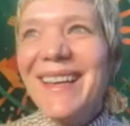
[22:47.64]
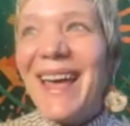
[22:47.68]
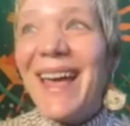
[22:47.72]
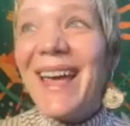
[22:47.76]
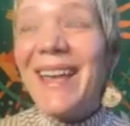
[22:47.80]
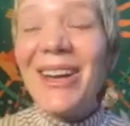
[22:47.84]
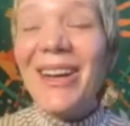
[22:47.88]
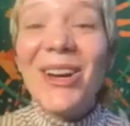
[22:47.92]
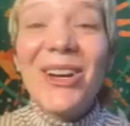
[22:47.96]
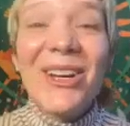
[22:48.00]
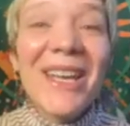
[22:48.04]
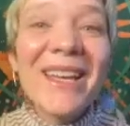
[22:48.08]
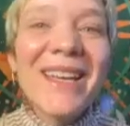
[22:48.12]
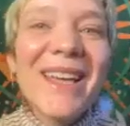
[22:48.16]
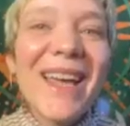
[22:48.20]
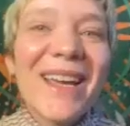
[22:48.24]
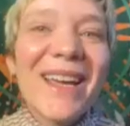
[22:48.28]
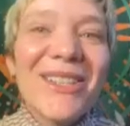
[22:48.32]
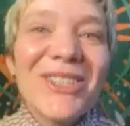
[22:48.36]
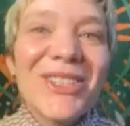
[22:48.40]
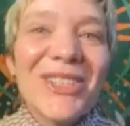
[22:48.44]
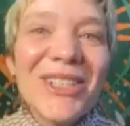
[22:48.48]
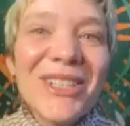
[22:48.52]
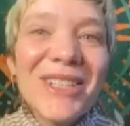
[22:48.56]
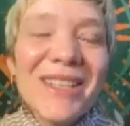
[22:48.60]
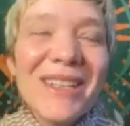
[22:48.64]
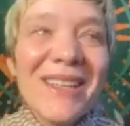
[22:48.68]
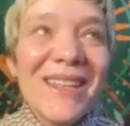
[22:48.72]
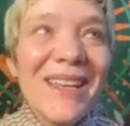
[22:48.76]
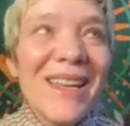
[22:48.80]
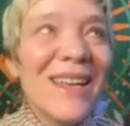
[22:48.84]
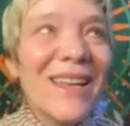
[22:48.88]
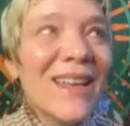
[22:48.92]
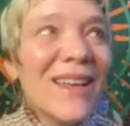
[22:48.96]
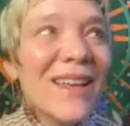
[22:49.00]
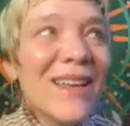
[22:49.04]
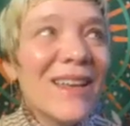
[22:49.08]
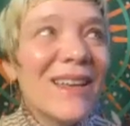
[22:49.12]
and our connection
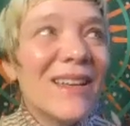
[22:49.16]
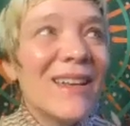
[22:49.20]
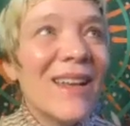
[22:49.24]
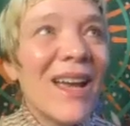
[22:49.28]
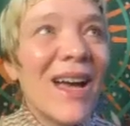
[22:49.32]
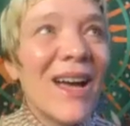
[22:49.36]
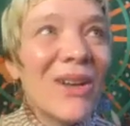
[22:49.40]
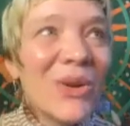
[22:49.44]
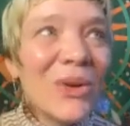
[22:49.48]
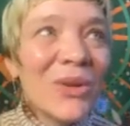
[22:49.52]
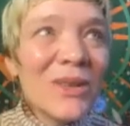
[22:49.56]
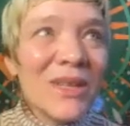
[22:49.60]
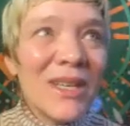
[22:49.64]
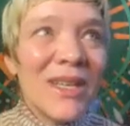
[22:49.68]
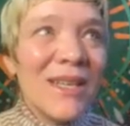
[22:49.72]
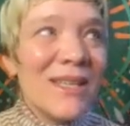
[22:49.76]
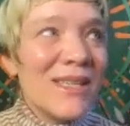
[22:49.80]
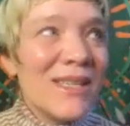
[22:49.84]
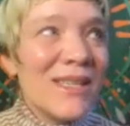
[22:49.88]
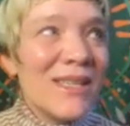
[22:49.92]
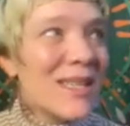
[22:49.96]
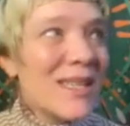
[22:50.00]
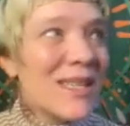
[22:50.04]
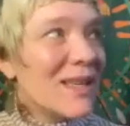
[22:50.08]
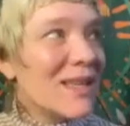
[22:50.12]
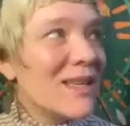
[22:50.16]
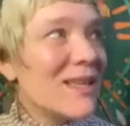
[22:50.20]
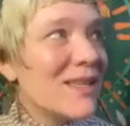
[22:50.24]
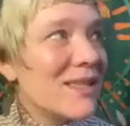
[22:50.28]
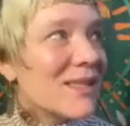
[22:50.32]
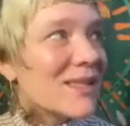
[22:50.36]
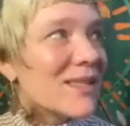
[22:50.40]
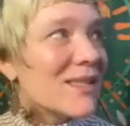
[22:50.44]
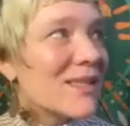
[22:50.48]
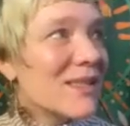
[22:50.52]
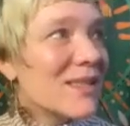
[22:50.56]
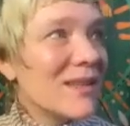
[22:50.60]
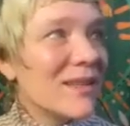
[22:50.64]
not only to
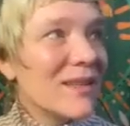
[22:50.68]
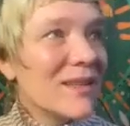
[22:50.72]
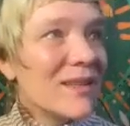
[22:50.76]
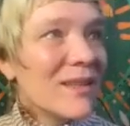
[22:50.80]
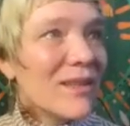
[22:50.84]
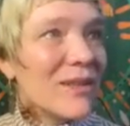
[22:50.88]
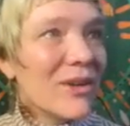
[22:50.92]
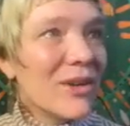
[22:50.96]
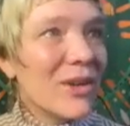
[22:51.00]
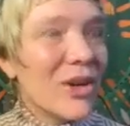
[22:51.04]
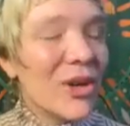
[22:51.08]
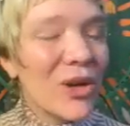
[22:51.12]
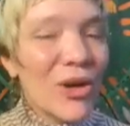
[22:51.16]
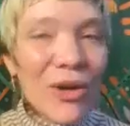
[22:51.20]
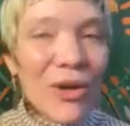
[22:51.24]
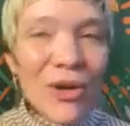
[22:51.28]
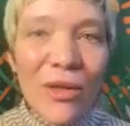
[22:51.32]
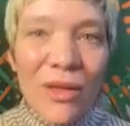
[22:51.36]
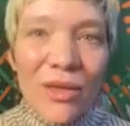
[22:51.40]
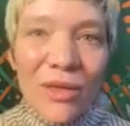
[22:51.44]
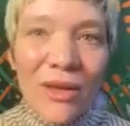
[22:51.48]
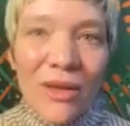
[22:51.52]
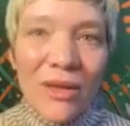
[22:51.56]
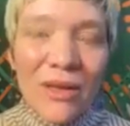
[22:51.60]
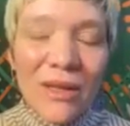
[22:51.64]
this earth,